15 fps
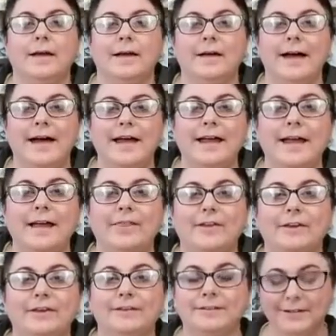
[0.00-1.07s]
Hi
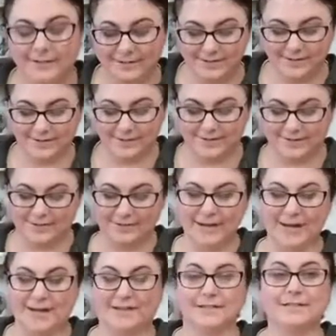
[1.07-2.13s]
Heather.
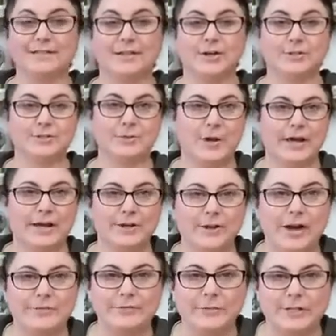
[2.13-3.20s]
Okay, so it's
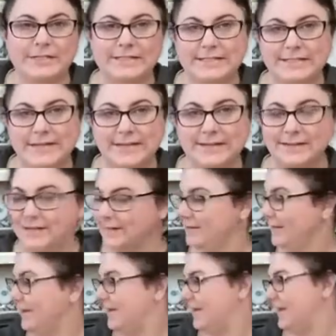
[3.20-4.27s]
Winecraft Wednesday.
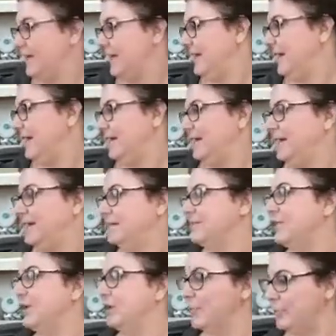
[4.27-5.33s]
And so
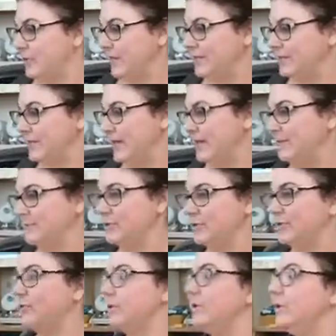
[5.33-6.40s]
I hope you guys have
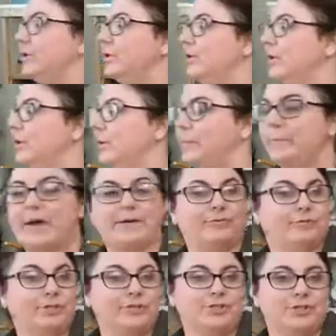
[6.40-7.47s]
your
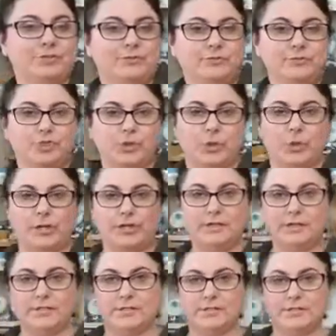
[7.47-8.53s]
beverage of
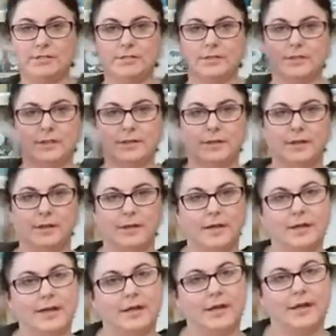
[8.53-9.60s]
choice.
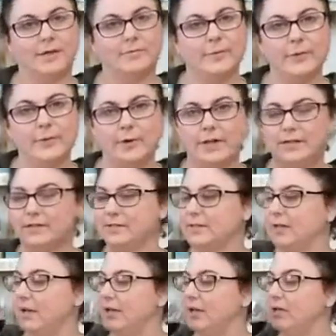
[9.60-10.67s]
I have my wine
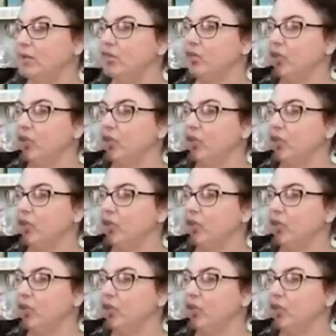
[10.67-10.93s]
today.